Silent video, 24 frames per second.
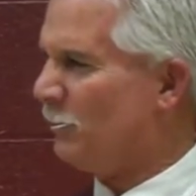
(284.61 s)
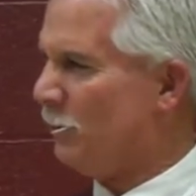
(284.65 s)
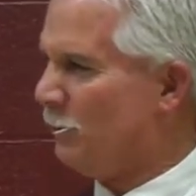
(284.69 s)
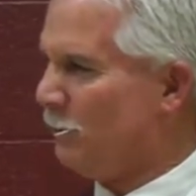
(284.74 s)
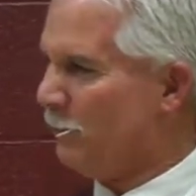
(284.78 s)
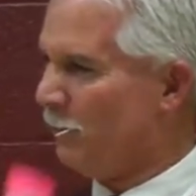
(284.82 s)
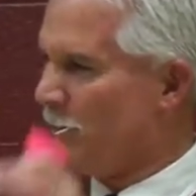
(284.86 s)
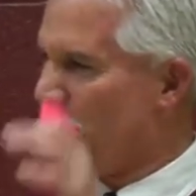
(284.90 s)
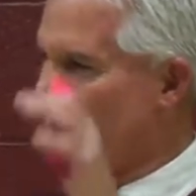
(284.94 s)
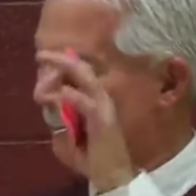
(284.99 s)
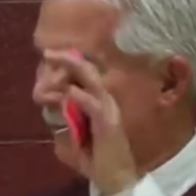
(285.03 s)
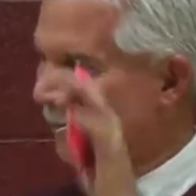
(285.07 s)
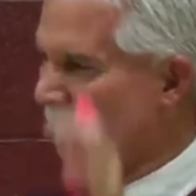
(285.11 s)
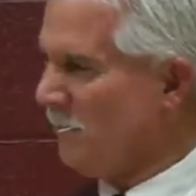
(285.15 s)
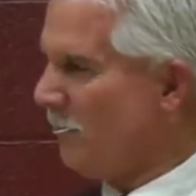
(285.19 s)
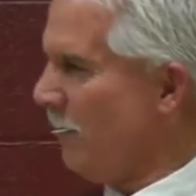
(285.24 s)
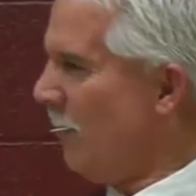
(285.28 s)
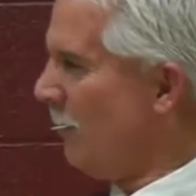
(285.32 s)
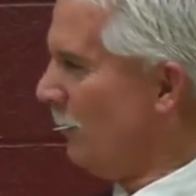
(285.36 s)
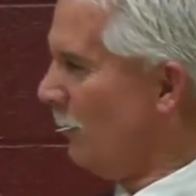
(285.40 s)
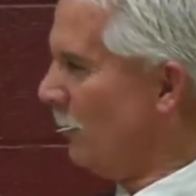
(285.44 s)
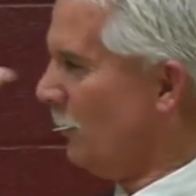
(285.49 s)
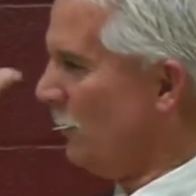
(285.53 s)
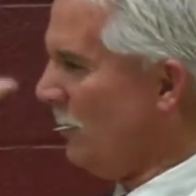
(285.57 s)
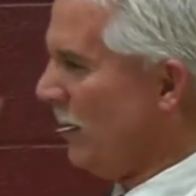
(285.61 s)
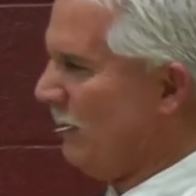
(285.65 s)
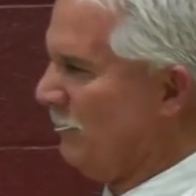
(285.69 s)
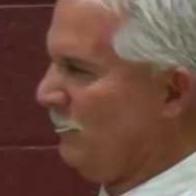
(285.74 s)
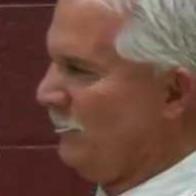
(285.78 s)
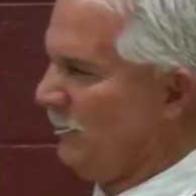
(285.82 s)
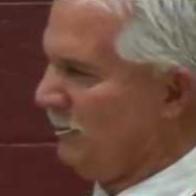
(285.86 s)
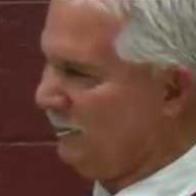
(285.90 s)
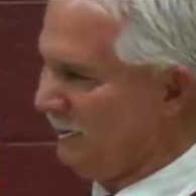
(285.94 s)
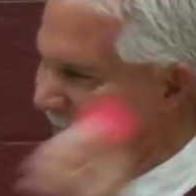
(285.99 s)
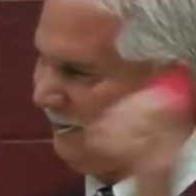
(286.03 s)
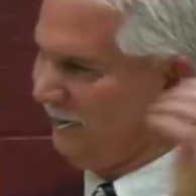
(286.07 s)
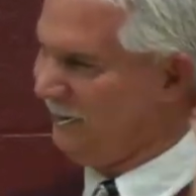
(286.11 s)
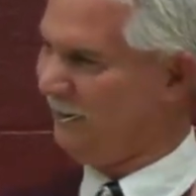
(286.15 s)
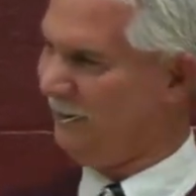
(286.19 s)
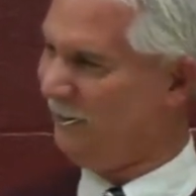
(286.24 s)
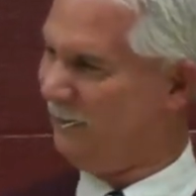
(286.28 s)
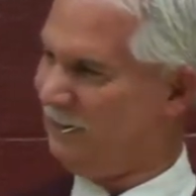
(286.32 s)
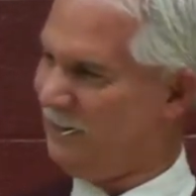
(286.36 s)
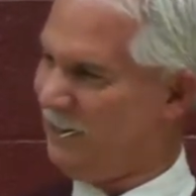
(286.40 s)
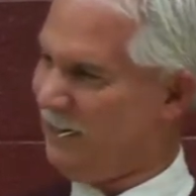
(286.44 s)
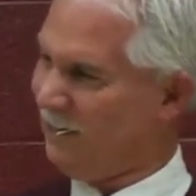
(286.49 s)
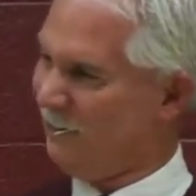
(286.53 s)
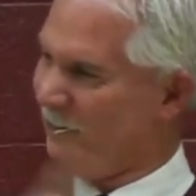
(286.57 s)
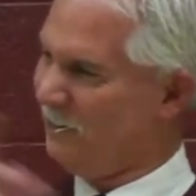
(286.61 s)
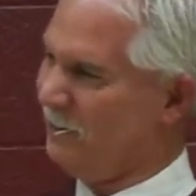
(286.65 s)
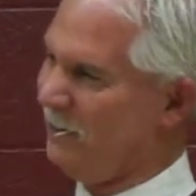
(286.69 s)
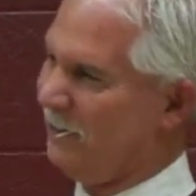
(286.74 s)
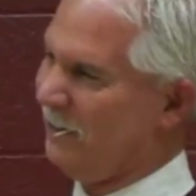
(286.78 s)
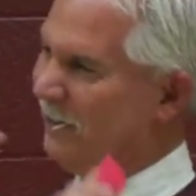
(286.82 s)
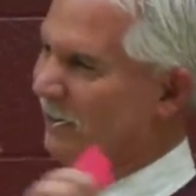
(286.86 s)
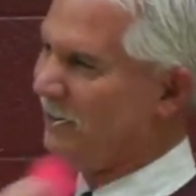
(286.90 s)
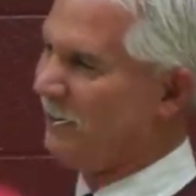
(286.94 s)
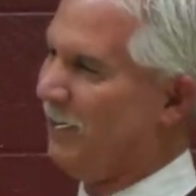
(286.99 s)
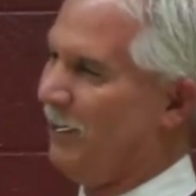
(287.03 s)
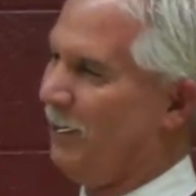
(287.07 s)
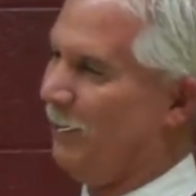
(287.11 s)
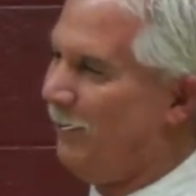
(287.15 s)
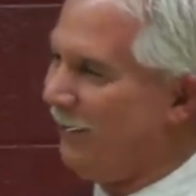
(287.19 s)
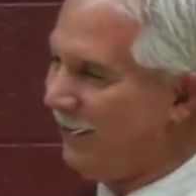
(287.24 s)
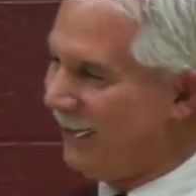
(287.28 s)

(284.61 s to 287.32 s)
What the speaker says: so they don't have to just kind of look at each other.